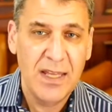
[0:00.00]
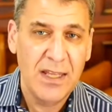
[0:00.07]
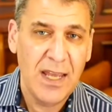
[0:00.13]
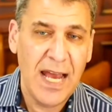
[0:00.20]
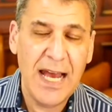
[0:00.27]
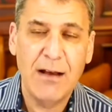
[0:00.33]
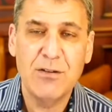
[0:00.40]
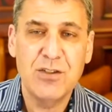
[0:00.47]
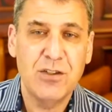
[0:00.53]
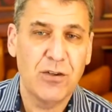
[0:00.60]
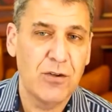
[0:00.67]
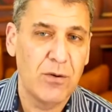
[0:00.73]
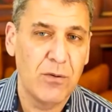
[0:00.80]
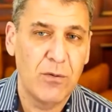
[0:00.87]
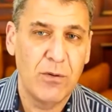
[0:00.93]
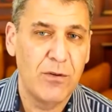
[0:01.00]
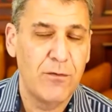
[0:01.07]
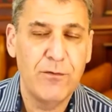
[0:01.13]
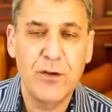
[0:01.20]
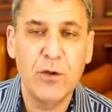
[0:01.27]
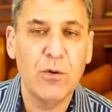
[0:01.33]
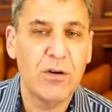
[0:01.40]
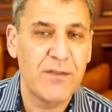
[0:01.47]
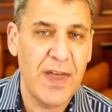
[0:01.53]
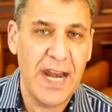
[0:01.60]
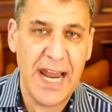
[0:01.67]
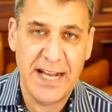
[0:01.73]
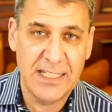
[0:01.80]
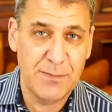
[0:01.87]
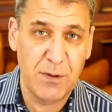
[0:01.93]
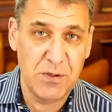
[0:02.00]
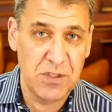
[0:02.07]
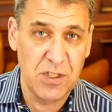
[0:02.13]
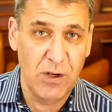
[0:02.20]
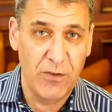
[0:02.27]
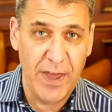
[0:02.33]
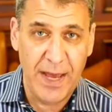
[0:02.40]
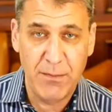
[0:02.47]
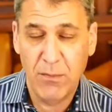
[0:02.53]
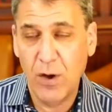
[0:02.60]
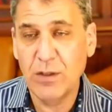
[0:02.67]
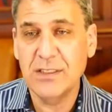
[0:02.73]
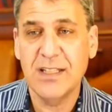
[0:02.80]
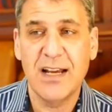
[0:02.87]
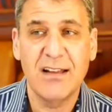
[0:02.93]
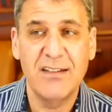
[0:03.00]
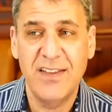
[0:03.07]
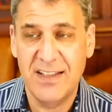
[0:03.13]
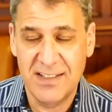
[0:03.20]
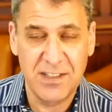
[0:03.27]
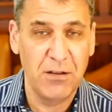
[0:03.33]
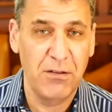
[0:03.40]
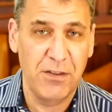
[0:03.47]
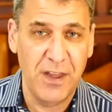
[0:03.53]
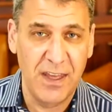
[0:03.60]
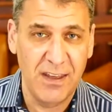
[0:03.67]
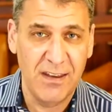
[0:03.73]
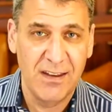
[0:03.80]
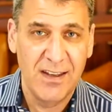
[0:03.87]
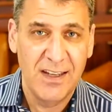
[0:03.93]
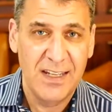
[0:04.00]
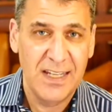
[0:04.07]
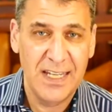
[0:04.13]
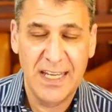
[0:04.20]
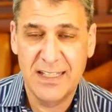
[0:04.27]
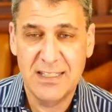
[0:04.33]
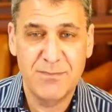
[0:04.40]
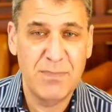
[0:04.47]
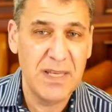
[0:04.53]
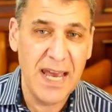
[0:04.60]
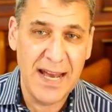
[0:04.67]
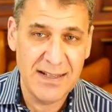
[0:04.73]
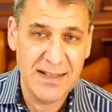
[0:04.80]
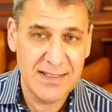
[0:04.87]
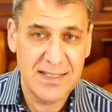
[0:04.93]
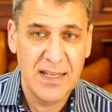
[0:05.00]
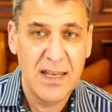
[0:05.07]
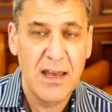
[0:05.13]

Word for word: how's your viewer of that ad supposed to know that? Most likely they still think it's BS.